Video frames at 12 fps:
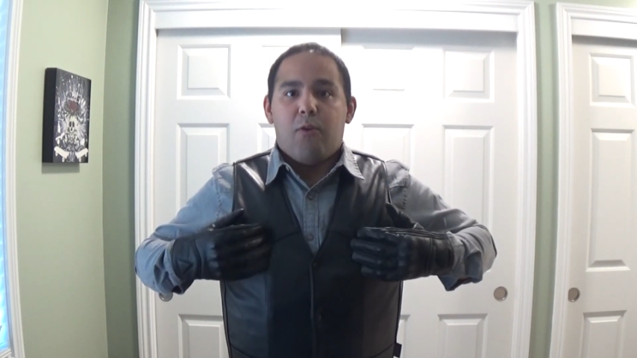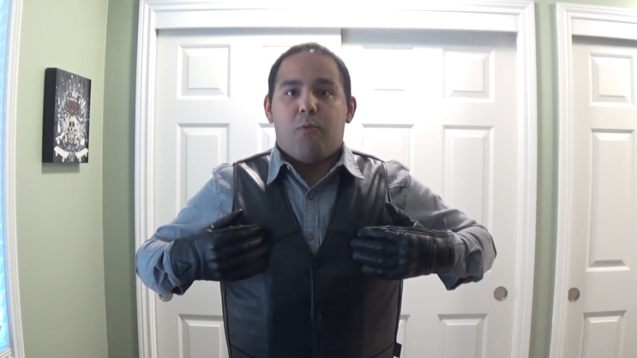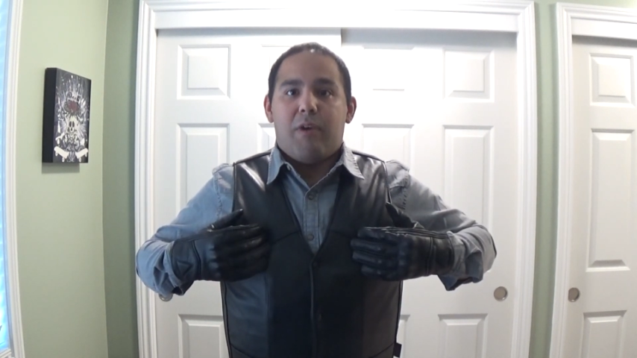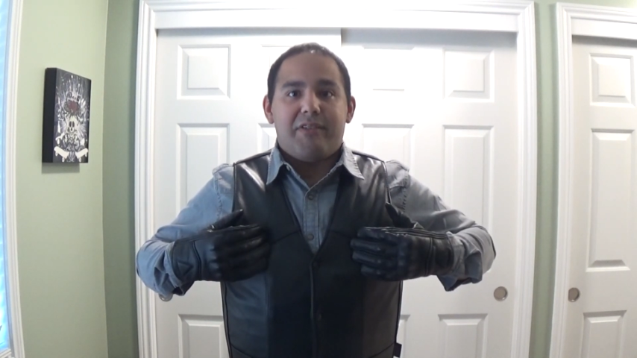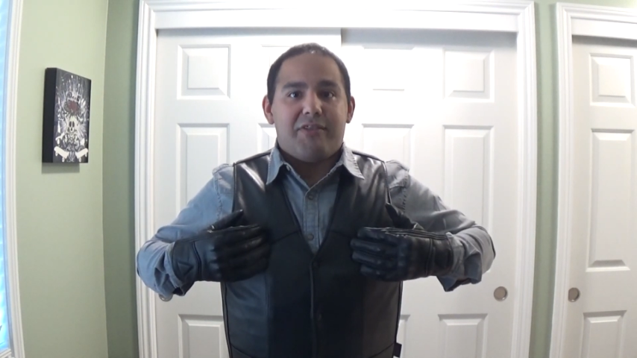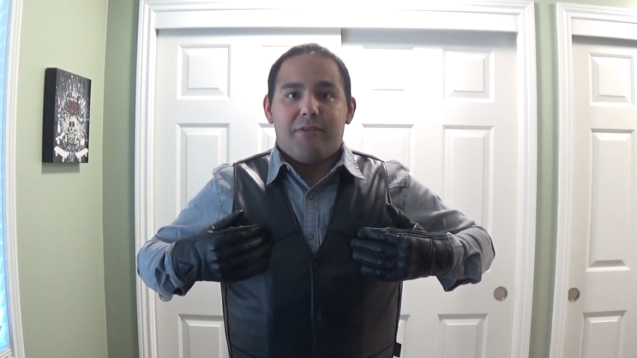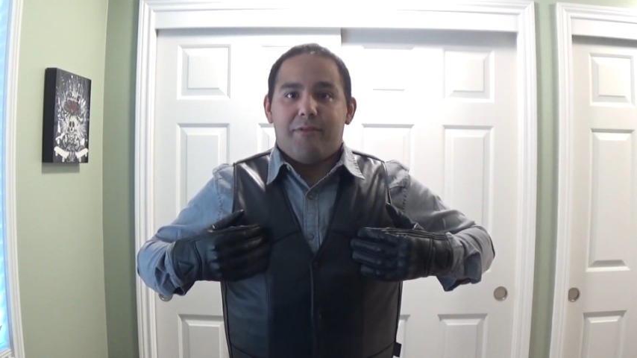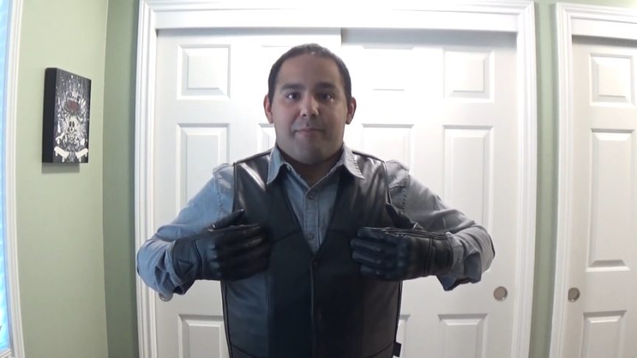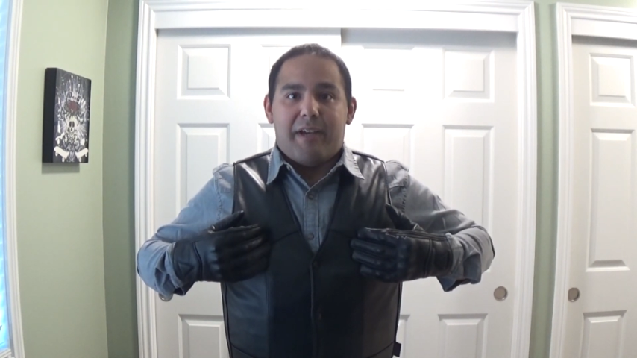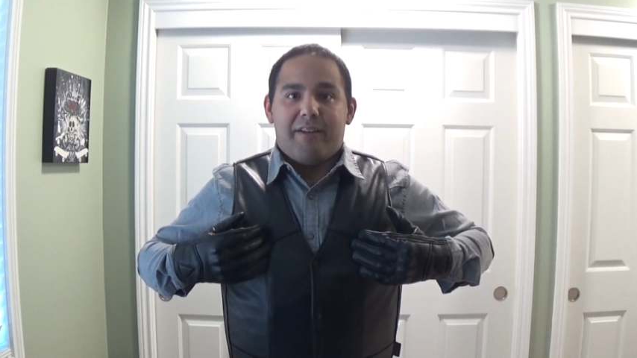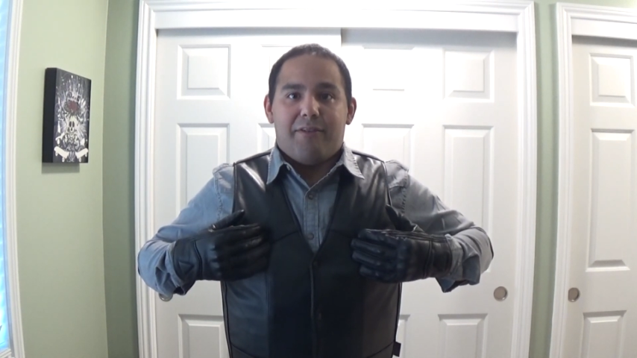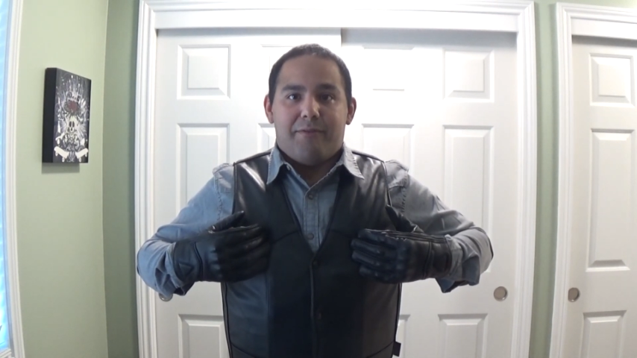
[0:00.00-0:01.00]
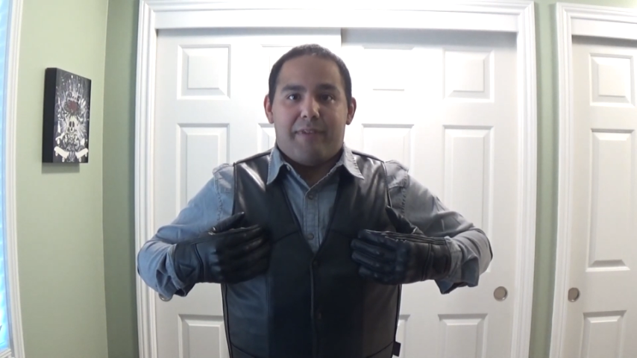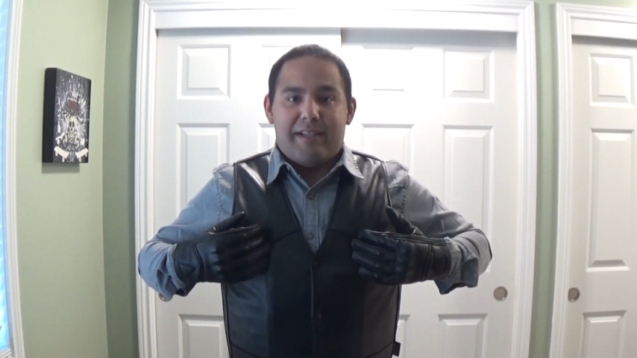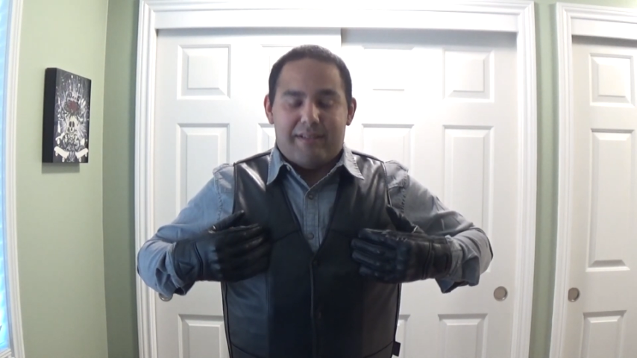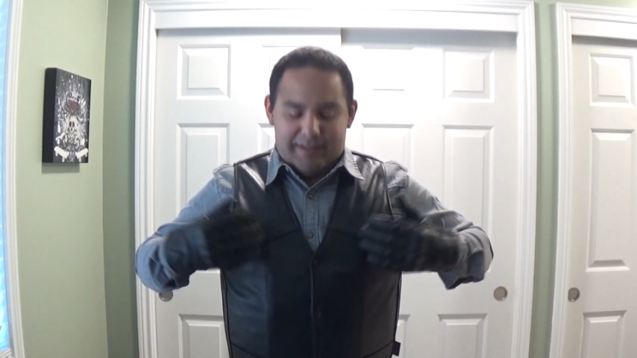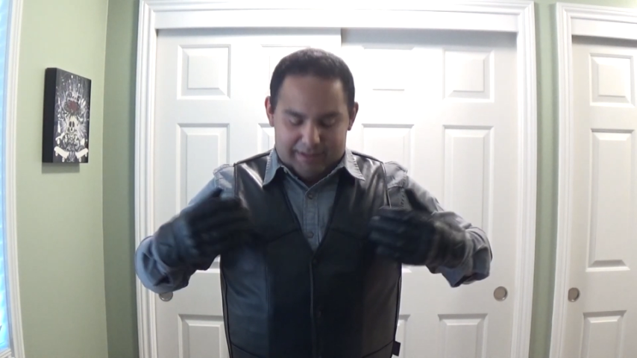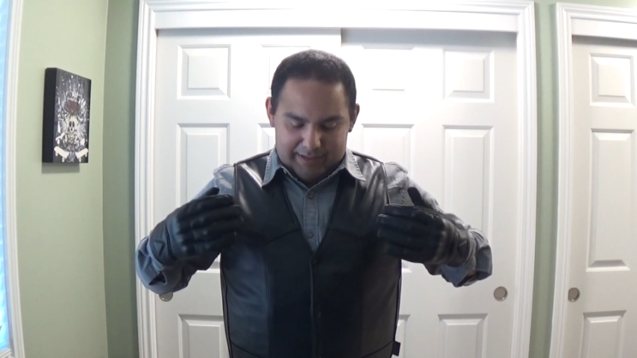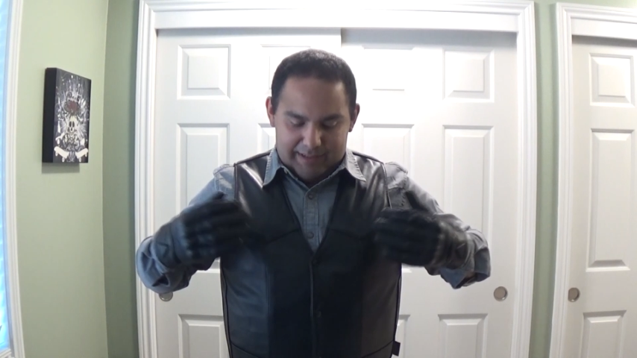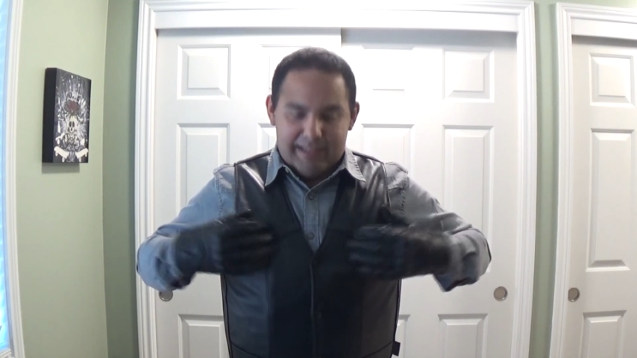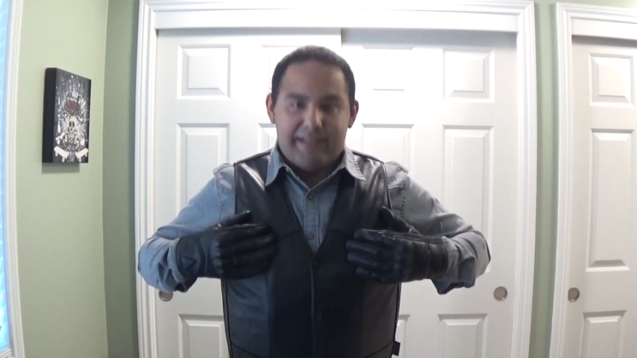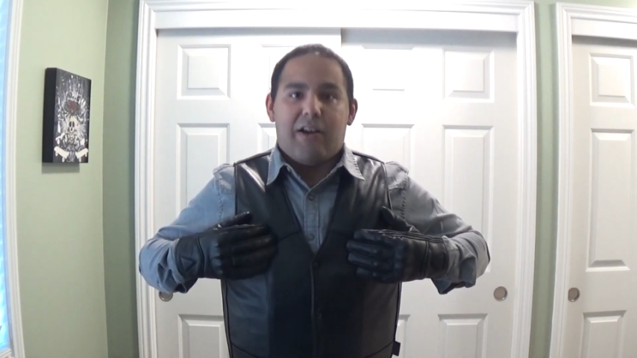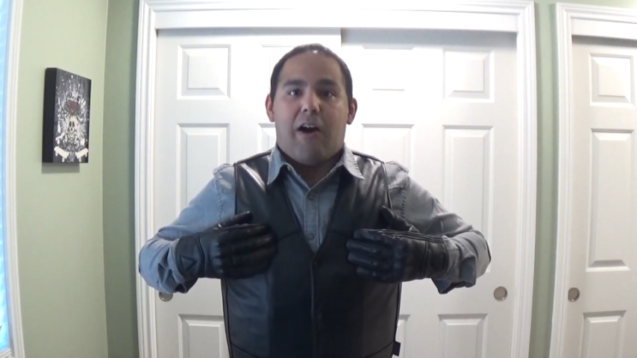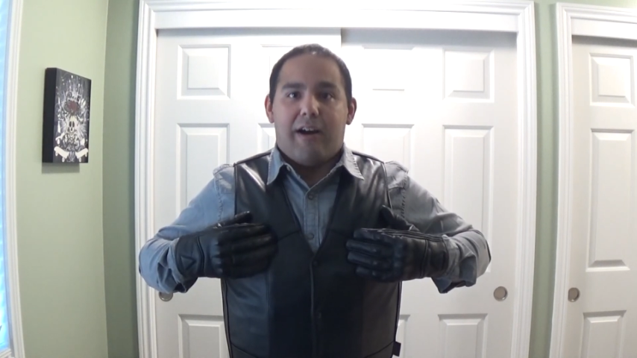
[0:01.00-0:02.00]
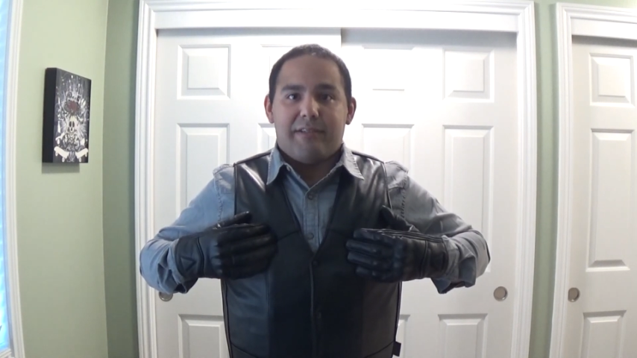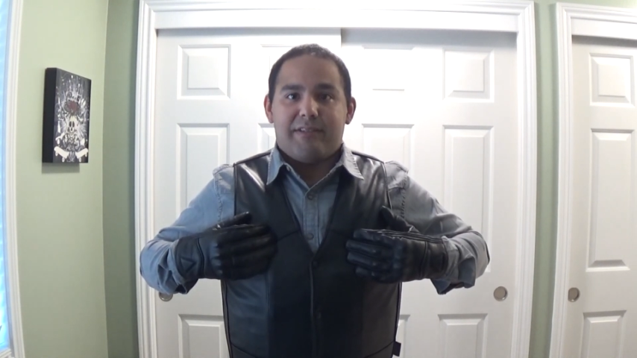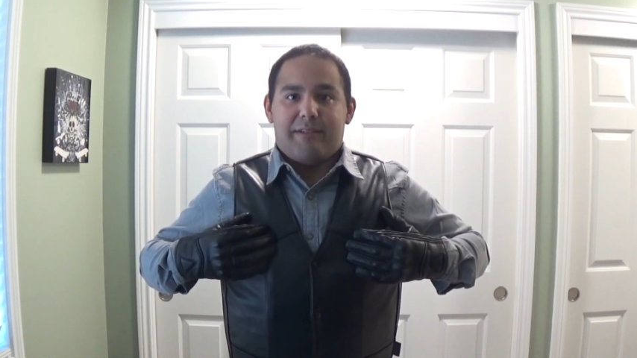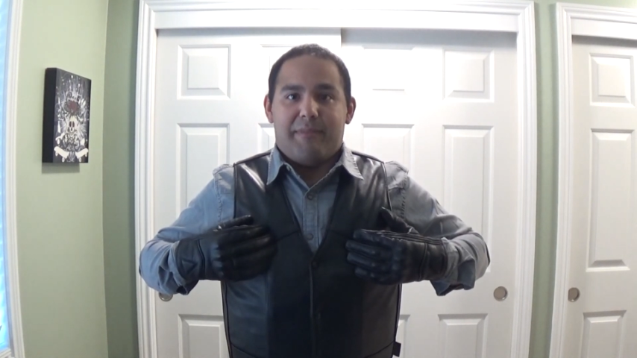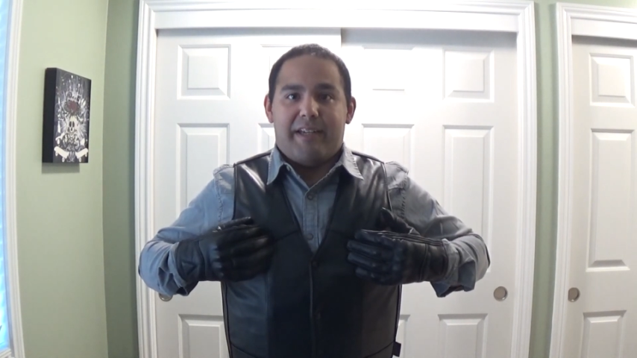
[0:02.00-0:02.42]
Western biker vest is awesome,